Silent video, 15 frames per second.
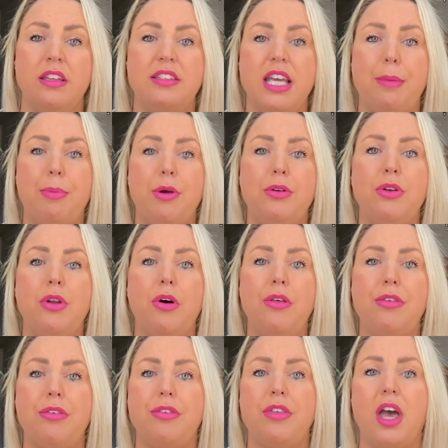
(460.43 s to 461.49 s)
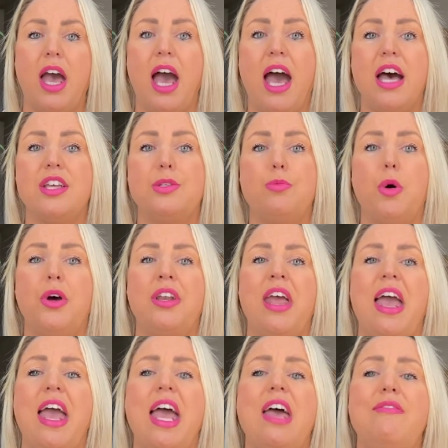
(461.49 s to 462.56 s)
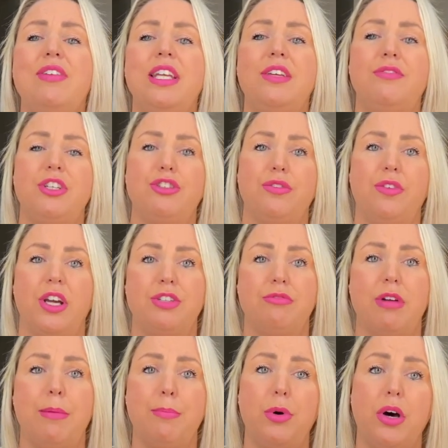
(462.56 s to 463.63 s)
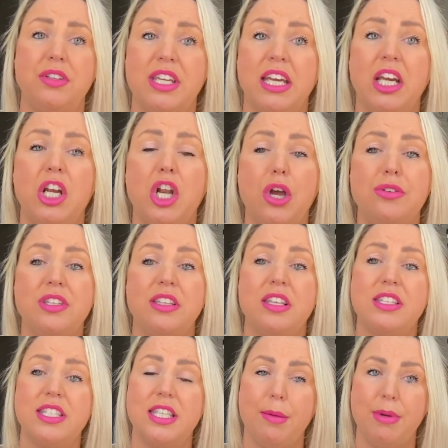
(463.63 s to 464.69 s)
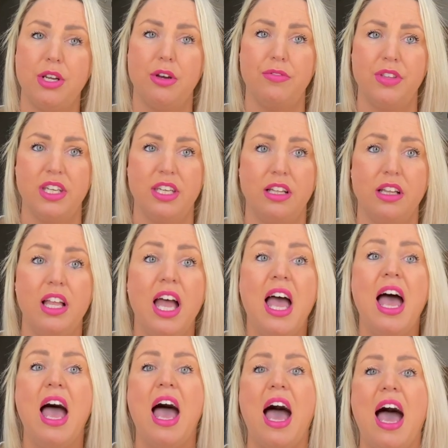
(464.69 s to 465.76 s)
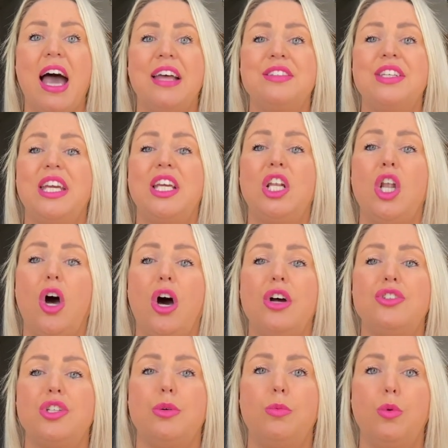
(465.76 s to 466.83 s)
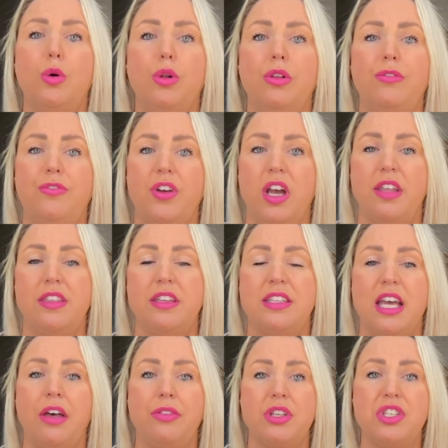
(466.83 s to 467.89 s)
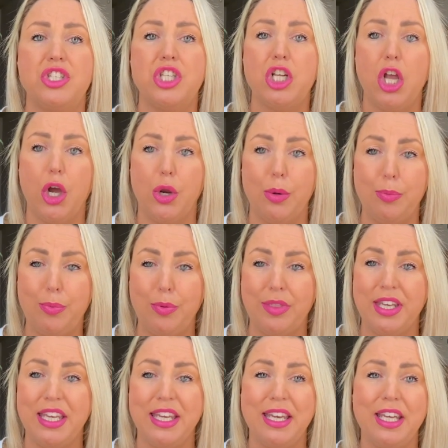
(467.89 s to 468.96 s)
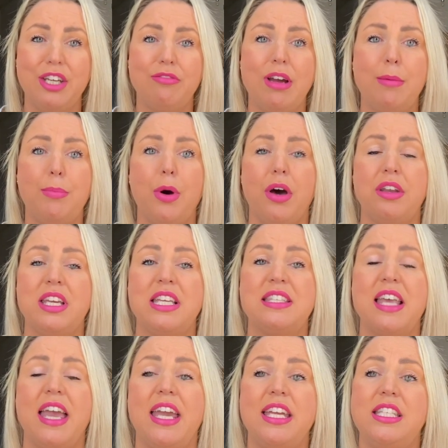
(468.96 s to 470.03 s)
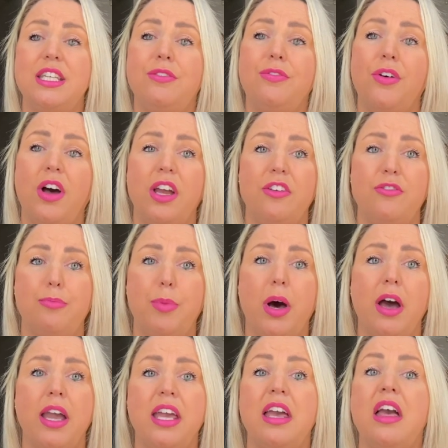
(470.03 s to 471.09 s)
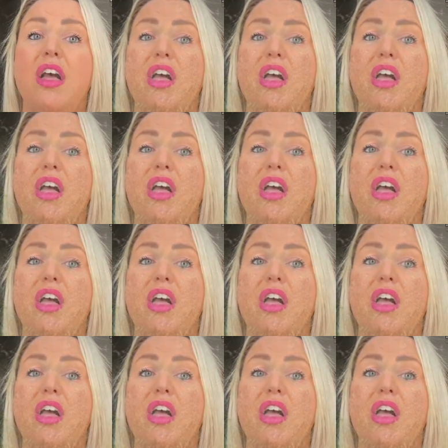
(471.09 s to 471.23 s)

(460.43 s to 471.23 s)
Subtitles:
Tapo Noth has one heavily vitrified rampart enclosing the summit of the hill and a larger wall further down the slope. The inner rampart is 85 by